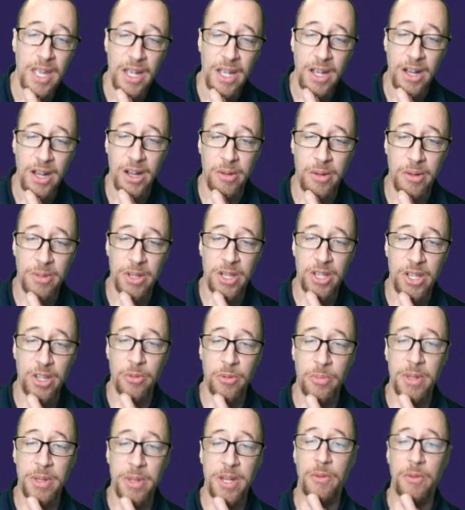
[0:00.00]
a little
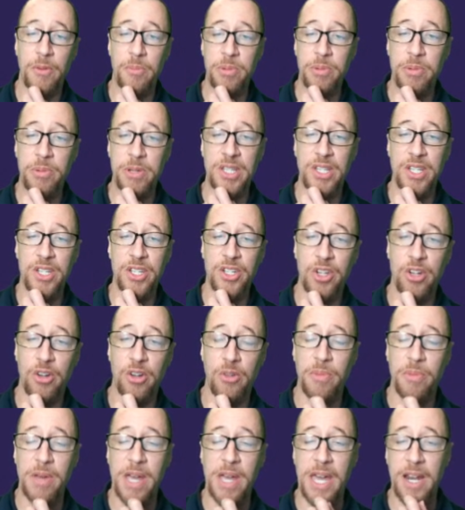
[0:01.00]
bit of a
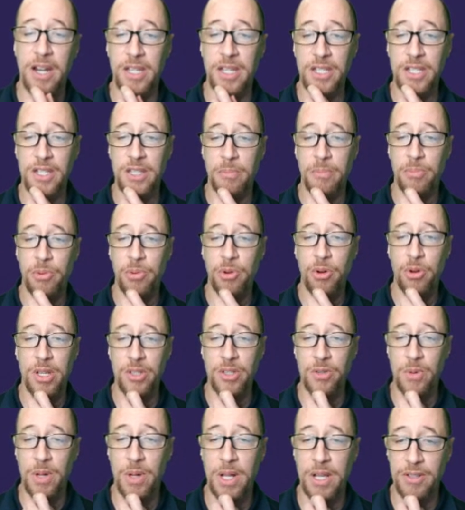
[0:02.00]
positional battle and some
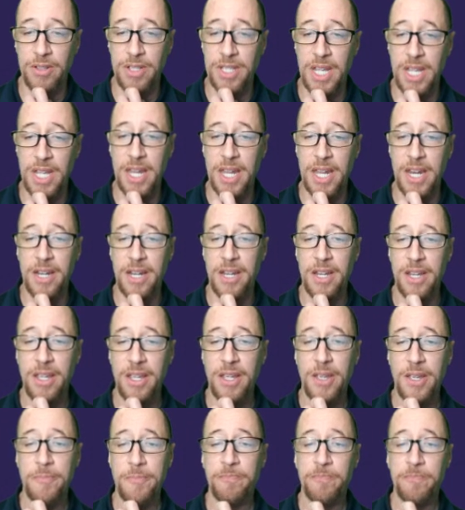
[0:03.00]
pawns while I was at it.
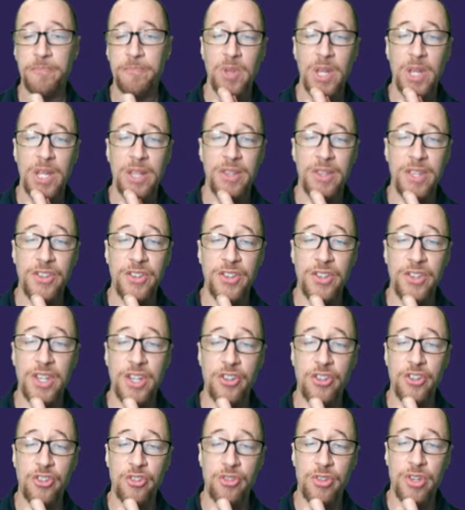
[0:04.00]
This is
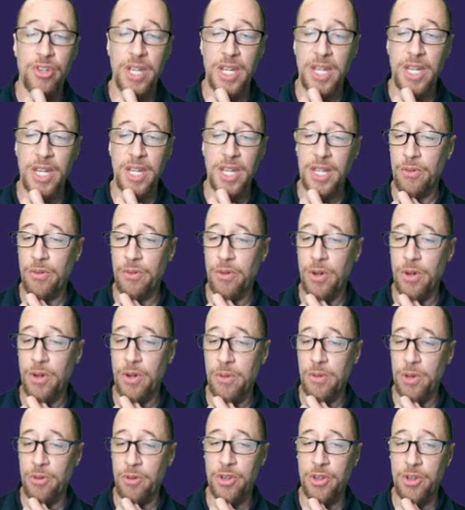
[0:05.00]
interesting that
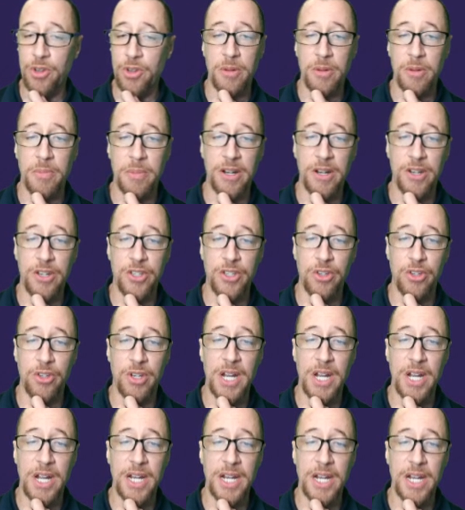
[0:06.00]
we were talking about because you
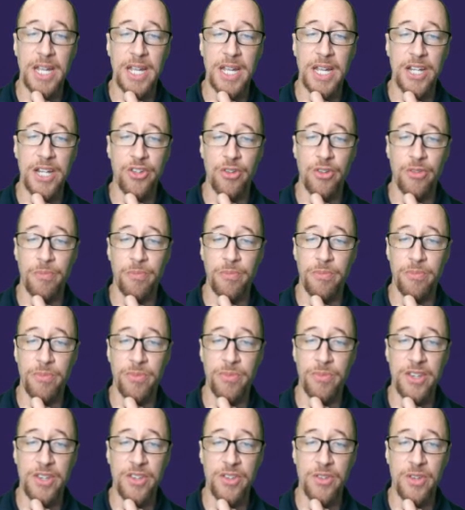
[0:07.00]
kind of got
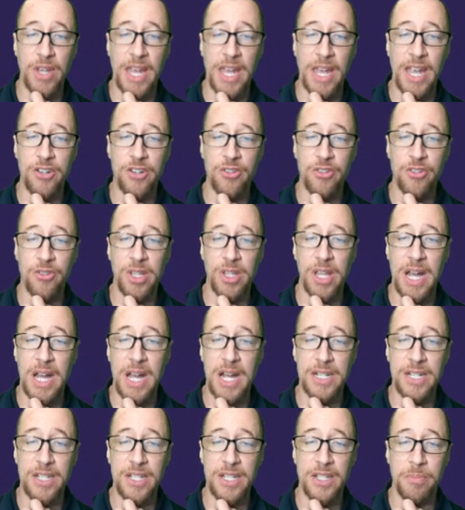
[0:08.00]
this actually
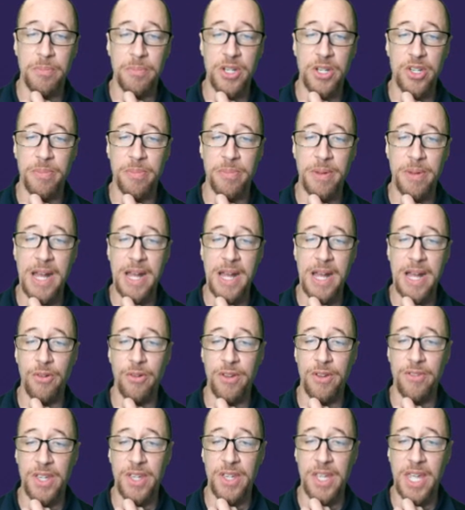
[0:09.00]
locks the bishop
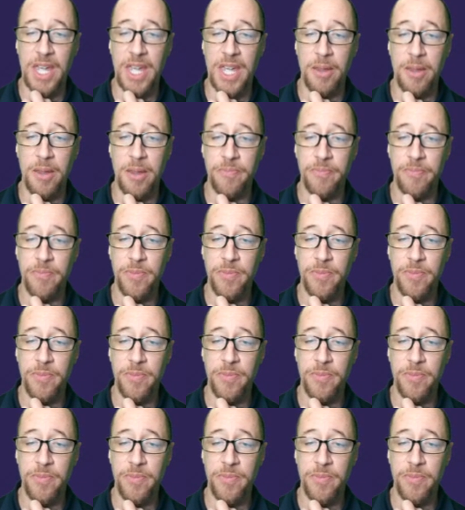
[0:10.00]
out of the game.